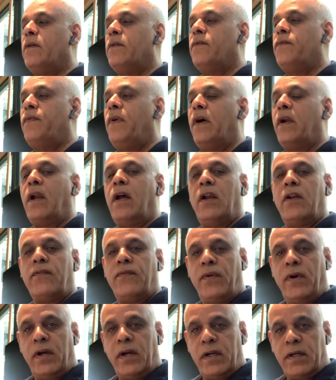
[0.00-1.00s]
far and
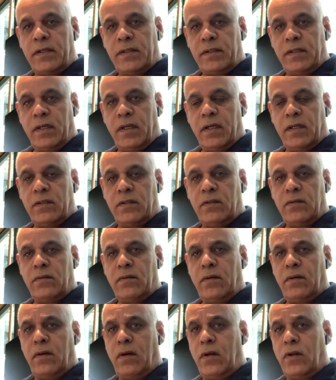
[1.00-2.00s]
far, and
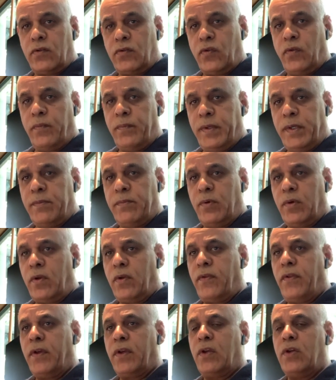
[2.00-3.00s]
a lot of people
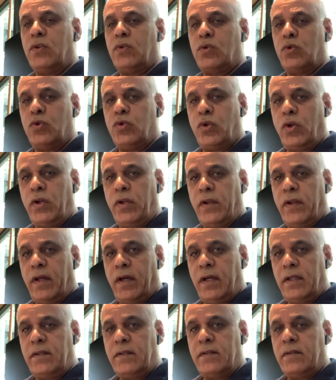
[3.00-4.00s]
thinking to join
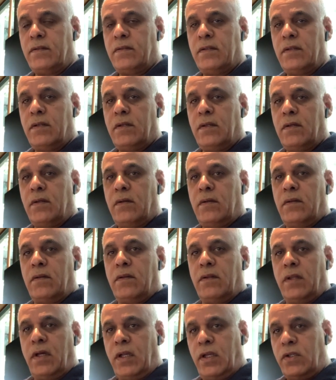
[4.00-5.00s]
that.
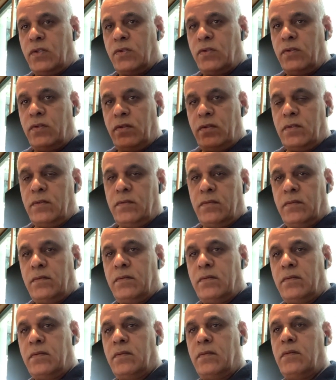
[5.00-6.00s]
The reason,
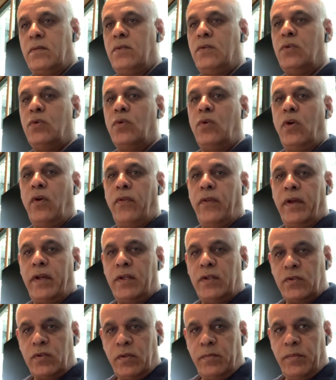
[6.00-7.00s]
you know the
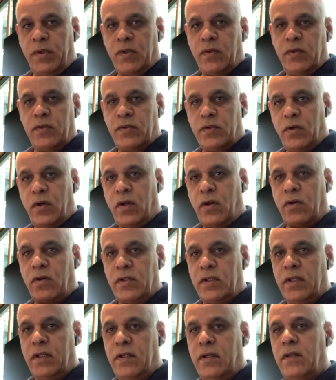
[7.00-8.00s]
reason, because you already,